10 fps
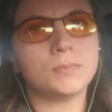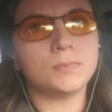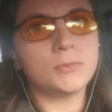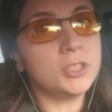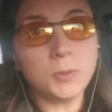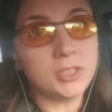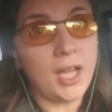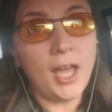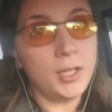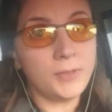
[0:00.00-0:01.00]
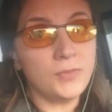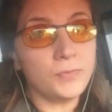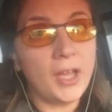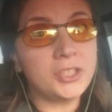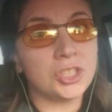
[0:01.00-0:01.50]
This was not a
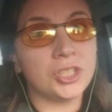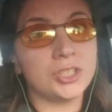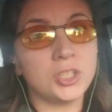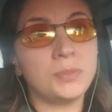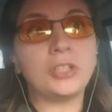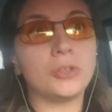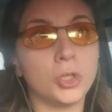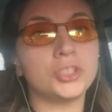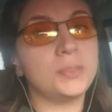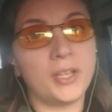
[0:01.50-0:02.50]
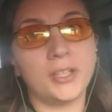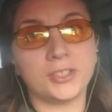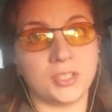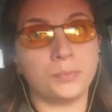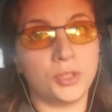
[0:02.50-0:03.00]
confession to be clergy
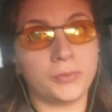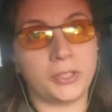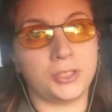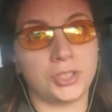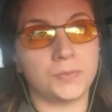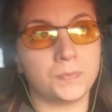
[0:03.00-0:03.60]
penitent privilege.